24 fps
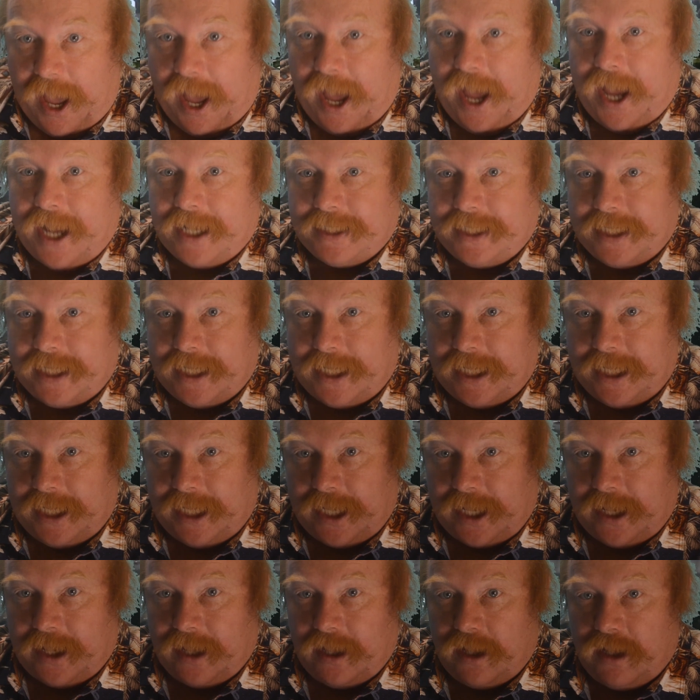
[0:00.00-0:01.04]
and
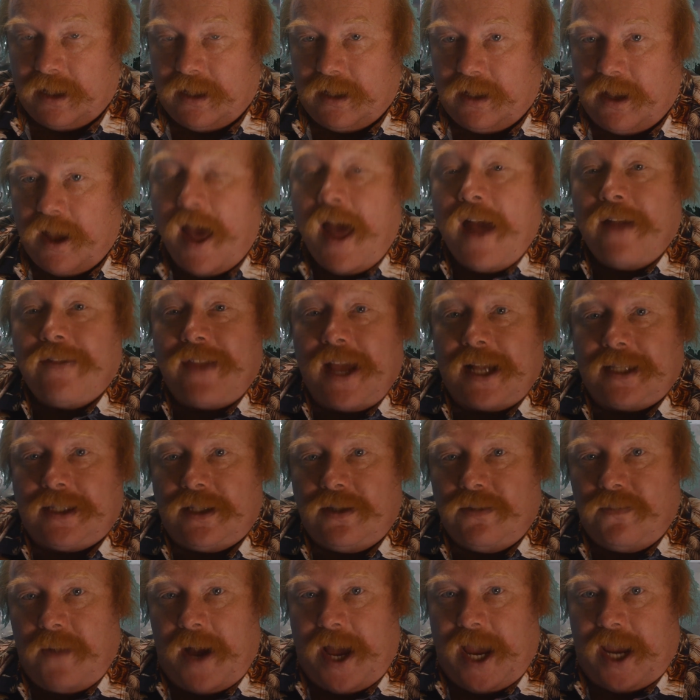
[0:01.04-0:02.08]
here. That's
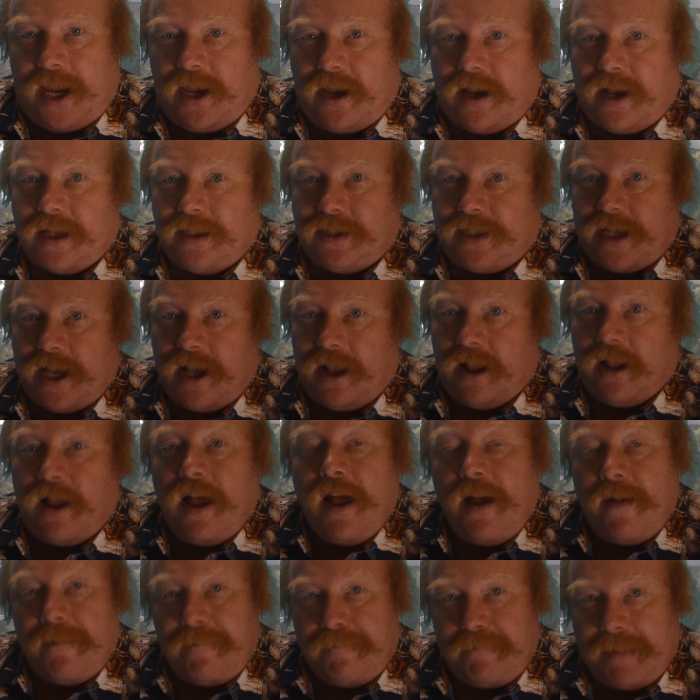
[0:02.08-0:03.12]
the way you can tell
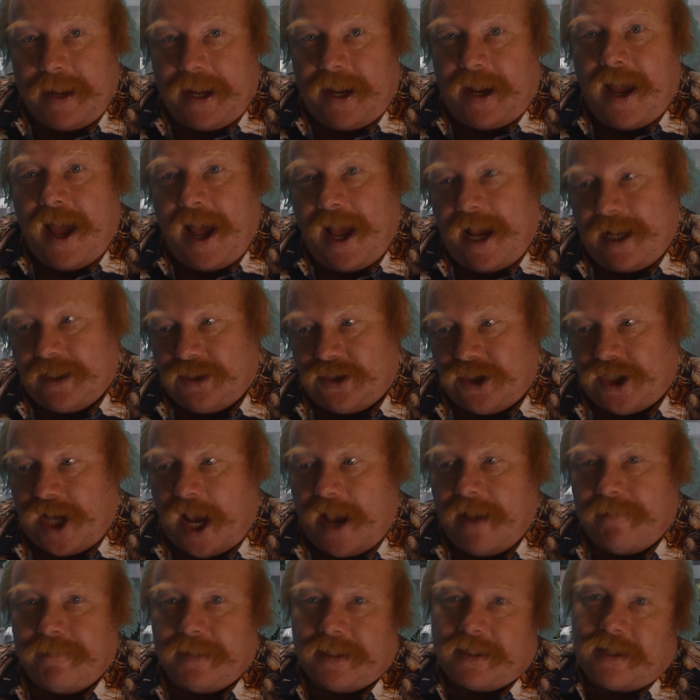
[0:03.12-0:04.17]
me and
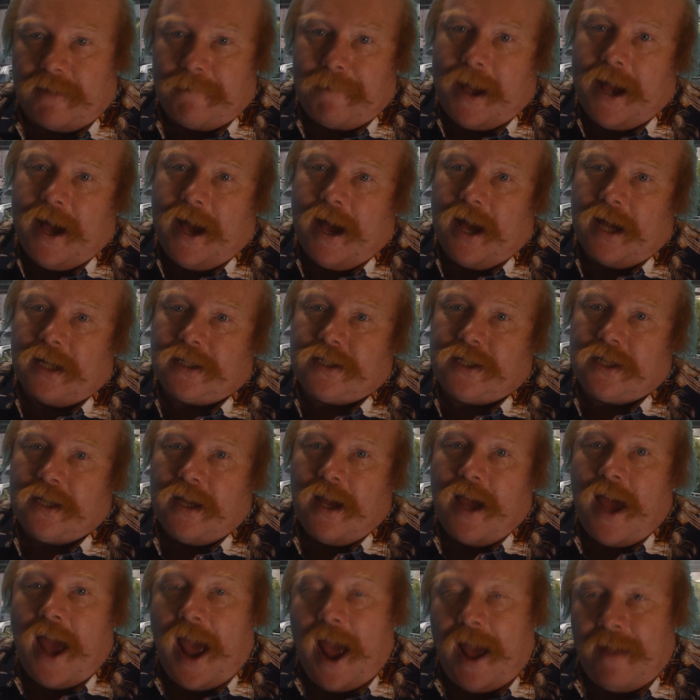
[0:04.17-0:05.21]
Sheamus apart.
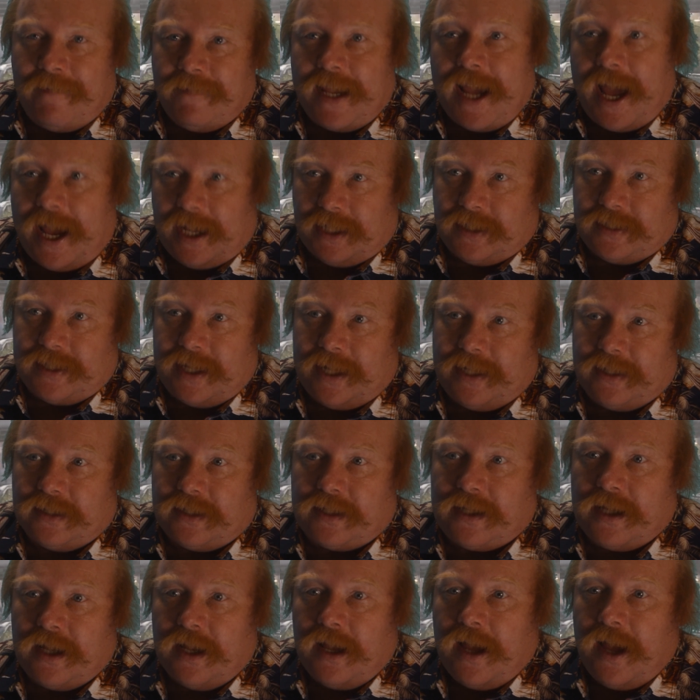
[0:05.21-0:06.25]
And the
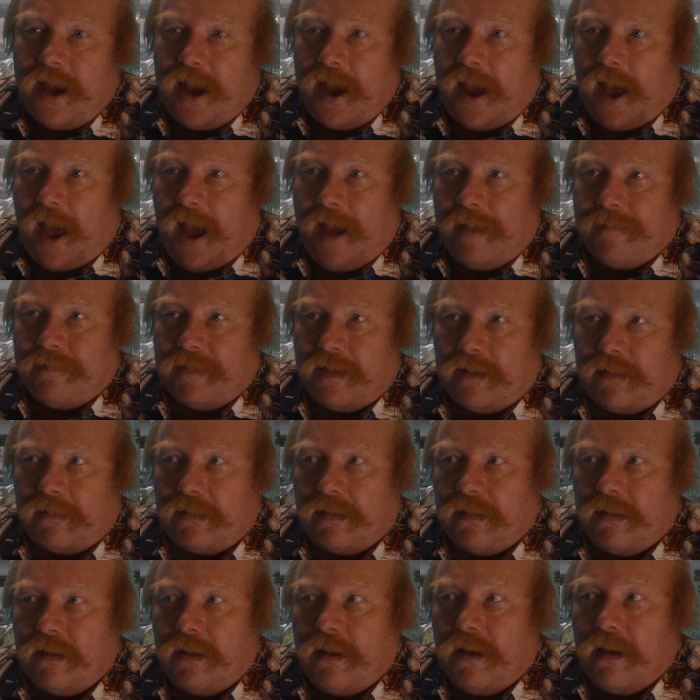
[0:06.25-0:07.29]
accent. And the
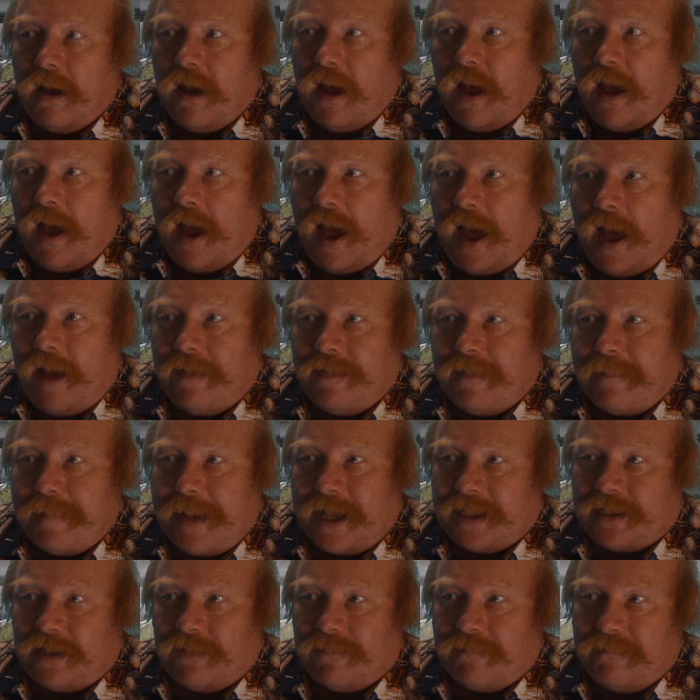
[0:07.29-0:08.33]
and the
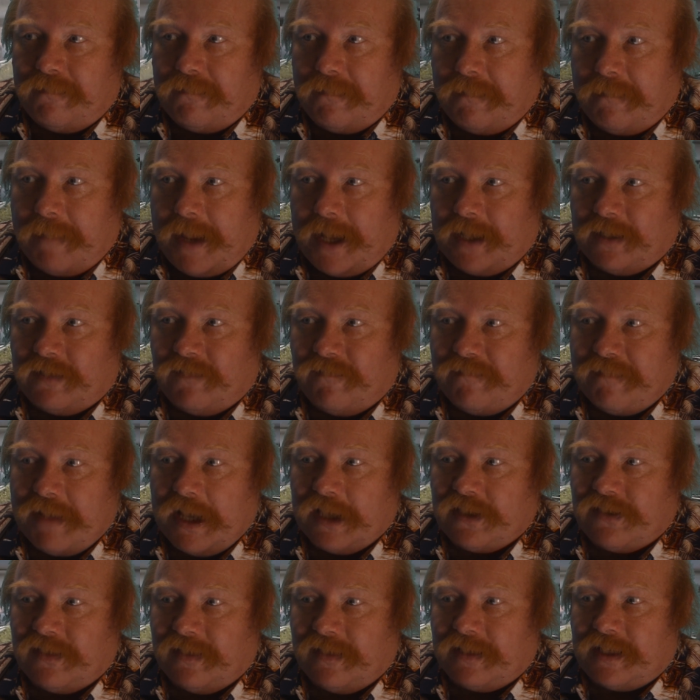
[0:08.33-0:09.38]
massive amount of
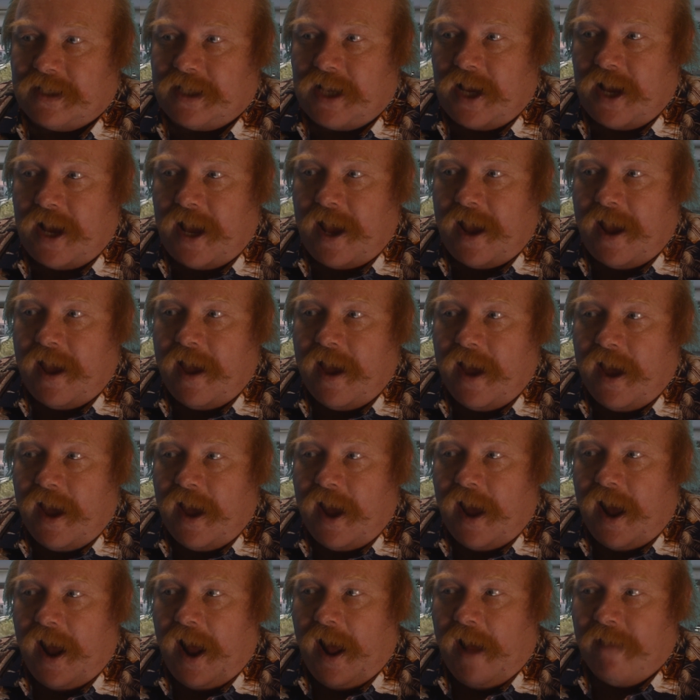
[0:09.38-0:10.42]
muscles
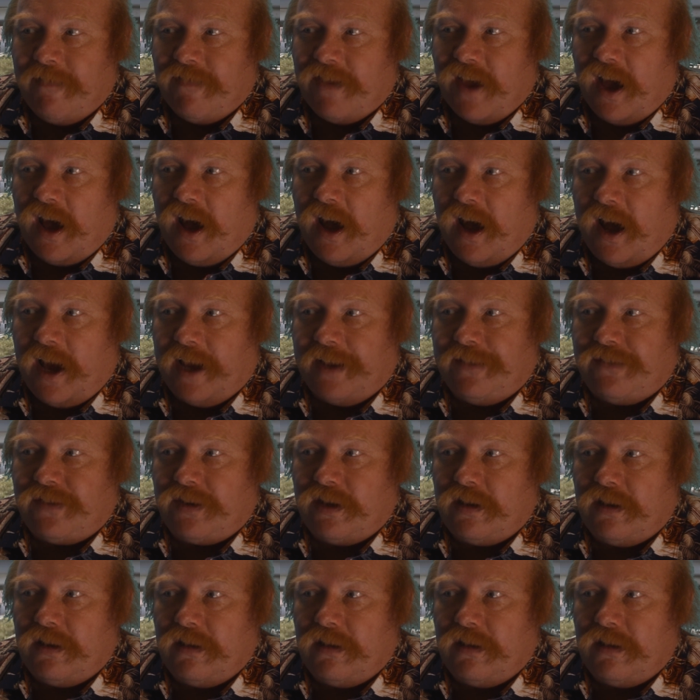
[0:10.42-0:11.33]
and the height